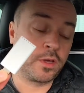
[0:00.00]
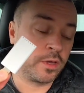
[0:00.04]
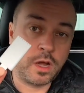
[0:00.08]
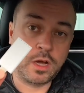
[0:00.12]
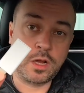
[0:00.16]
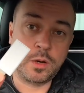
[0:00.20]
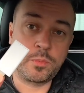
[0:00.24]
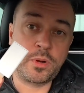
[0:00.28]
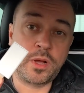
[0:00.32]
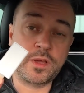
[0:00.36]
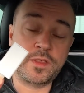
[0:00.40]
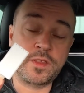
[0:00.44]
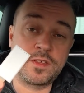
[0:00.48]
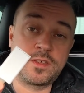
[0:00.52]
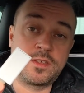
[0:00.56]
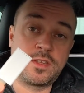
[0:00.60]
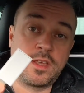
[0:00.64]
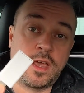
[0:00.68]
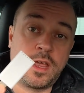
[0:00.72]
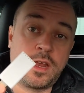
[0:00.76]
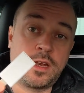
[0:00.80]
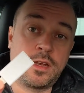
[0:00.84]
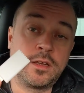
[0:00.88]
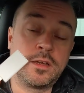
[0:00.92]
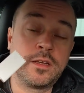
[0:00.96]
I'm going to plug this
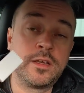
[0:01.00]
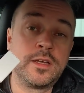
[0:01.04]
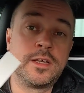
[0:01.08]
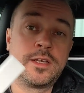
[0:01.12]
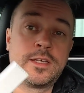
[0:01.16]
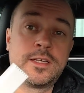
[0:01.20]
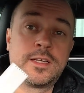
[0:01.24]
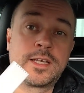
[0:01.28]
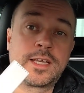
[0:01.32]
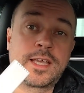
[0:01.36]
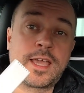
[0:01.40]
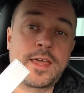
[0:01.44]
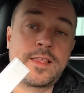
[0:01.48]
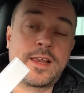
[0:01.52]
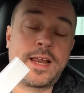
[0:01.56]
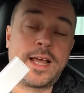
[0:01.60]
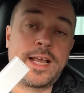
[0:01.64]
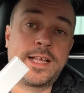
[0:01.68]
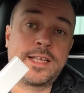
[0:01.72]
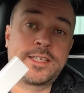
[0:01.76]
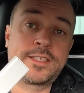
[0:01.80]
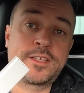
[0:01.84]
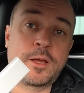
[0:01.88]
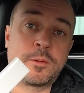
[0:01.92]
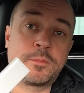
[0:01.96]
in, get the
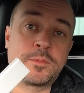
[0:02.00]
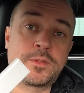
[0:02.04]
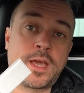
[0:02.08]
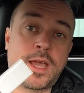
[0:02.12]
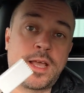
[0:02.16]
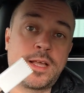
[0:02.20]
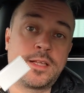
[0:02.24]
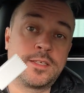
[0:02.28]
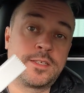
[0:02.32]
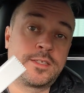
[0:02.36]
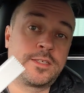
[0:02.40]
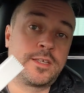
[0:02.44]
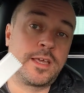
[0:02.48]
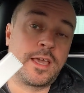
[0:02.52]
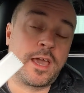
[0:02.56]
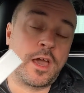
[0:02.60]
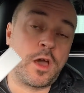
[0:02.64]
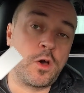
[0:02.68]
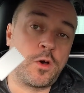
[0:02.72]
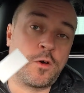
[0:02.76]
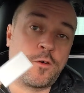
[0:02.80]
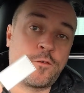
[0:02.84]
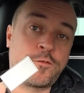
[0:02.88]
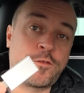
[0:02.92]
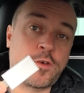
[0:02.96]
latest update and see
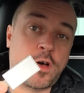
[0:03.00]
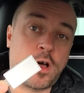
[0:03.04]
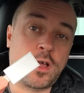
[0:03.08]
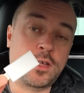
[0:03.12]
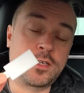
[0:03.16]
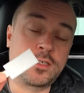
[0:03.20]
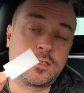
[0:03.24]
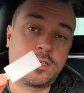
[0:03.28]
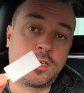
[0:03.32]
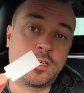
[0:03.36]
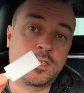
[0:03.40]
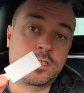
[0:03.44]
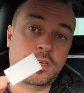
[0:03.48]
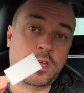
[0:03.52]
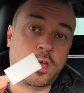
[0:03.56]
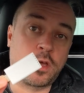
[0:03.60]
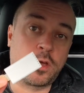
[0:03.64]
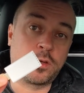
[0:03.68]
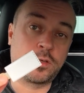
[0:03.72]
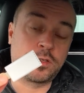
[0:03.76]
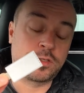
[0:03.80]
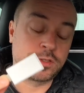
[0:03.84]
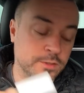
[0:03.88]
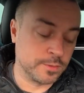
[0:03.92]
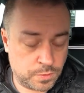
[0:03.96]
how fast this
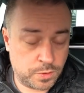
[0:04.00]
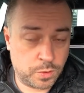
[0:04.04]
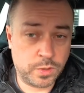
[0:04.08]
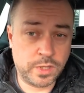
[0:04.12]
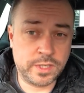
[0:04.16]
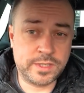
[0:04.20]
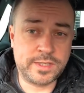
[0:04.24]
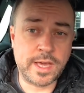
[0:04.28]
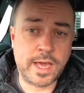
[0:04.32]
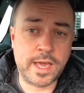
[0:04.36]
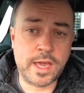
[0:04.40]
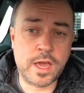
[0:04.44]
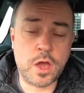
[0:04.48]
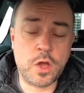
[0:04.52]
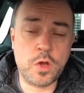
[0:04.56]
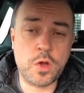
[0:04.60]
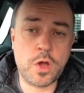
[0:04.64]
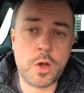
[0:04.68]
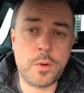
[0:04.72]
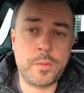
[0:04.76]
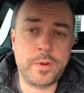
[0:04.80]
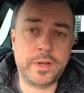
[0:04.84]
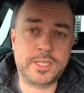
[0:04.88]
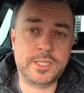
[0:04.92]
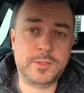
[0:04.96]
goes. So with the DAYO,
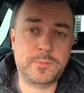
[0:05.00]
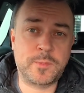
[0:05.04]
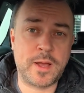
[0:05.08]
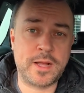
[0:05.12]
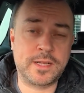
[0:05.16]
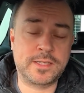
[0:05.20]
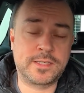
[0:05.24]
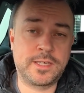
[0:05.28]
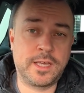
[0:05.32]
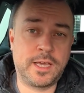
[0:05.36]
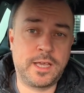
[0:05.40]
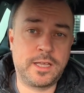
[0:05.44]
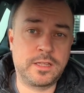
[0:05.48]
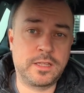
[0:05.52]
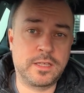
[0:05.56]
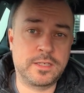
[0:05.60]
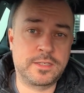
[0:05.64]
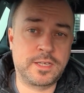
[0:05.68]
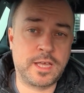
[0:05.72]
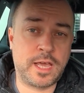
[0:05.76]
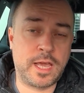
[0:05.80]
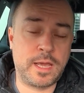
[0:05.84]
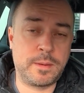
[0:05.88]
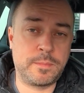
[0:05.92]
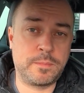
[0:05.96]
I'm expecting the
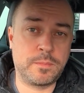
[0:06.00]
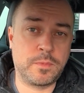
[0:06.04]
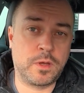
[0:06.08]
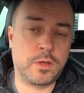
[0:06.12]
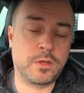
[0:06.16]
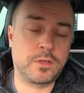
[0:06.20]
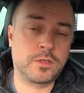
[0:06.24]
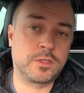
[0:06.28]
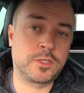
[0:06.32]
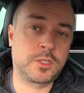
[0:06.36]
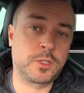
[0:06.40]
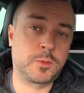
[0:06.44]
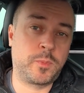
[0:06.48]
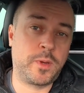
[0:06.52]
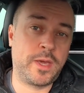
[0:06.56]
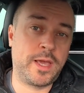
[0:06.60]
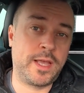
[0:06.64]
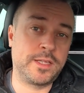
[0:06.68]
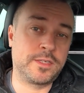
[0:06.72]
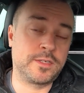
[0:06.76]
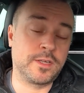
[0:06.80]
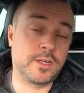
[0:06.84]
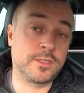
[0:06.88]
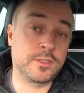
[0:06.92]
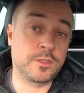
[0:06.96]
same
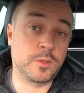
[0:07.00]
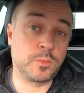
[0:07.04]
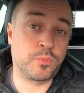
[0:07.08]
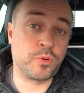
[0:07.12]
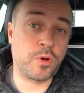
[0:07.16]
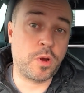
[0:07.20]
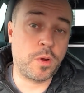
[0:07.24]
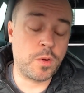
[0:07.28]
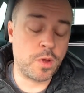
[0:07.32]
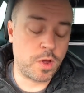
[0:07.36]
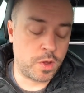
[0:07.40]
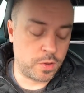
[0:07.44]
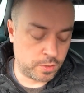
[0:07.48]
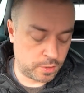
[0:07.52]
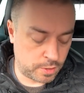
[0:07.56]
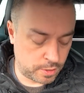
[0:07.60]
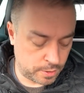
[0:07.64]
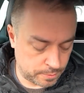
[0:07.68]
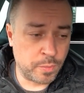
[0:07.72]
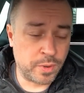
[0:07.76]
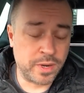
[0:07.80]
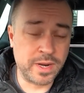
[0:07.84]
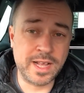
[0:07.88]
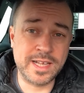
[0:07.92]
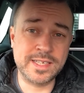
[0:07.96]
speeds as the Pro Oak,
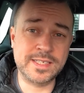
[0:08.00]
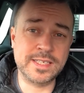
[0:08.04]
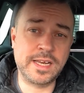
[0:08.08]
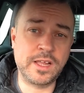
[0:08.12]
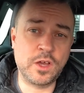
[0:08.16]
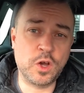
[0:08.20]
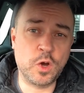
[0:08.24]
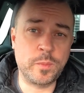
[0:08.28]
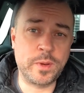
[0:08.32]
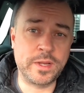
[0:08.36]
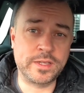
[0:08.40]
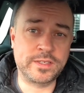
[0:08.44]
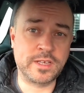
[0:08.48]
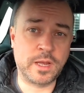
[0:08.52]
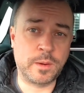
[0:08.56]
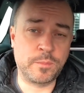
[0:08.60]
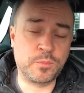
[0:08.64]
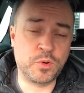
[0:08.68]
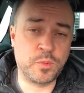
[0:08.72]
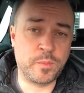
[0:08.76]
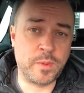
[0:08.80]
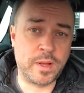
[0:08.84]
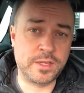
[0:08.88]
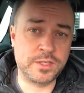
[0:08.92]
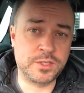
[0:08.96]
but it is a little bit
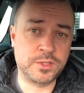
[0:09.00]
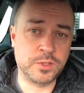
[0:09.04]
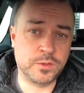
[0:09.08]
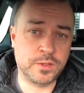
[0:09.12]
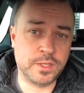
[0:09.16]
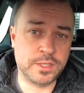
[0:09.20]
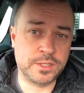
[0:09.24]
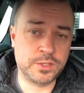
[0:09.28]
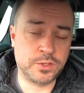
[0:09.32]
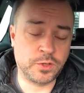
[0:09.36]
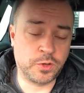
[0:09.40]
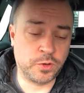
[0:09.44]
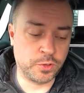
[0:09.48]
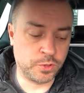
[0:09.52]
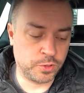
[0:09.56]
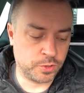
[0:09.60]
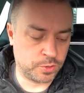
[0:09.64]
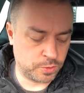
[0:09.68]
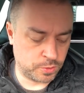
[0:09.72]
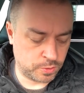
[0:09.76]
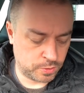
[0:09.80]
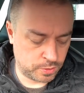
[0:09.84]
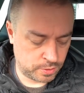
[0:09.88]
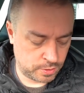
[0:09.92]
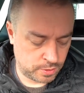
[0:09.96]
temperamental, this
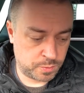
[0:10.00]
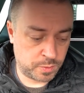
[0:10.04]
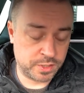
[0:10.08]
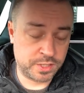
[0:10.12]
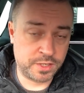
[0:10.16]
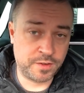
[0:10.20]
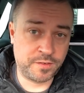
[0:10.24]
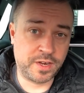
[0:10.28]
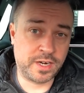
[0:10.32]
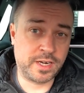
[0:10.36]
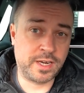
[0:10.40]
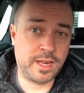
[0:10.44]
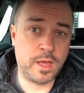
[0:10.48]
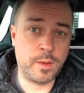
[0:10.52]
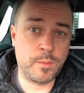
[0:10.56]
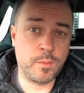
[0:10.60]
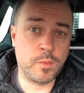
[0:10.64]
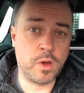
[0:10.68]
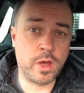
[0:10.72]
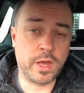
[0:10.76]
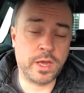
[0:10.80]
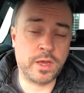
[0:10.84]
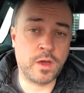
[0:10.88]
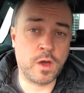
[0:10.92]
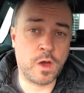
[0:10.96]
dongle, specifically in
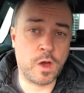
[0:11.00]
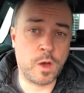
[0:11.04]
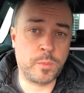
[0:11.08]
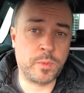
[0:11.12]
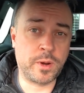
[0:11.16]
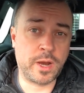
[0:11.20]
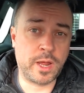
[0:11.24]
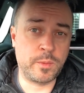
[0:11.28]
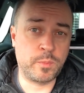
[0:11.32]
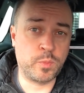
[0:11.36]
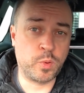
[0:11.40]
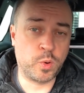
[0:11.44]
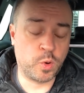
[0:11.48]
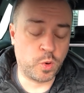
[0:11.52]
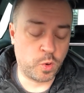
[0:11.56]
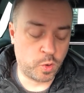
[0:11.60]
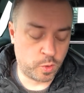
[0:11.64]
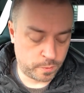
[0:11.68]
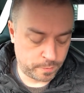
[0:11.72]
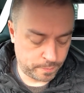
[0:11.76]
my CarPlay port.